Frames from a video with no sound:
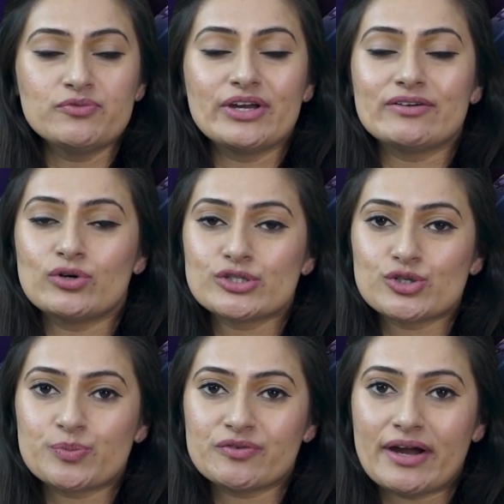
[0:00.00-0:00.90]
We have
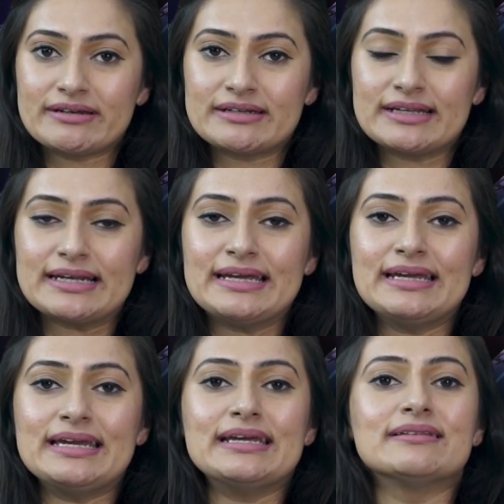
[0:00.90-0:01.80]
also provided the
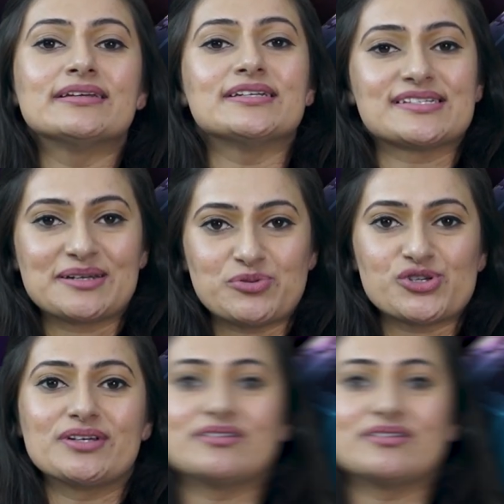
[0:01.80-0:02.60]
link in the description.